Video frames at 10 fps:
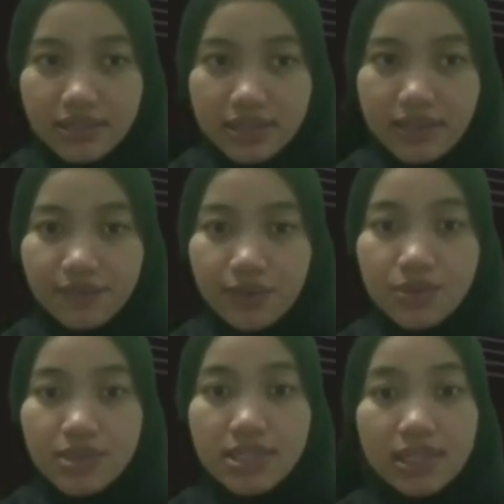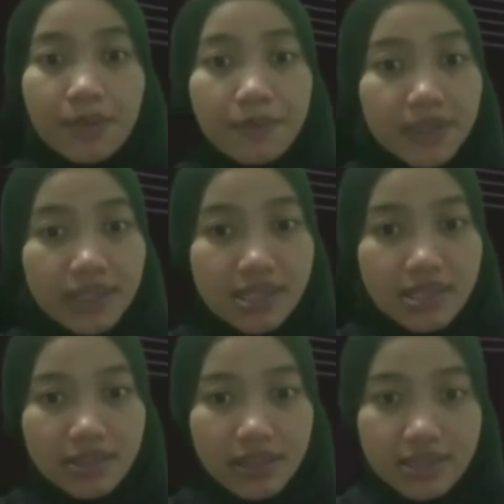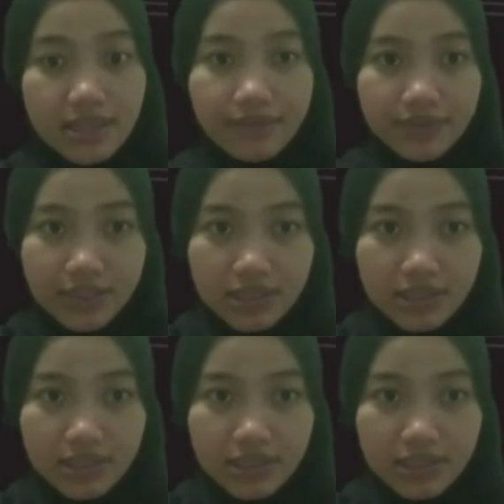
influences a company's risk level,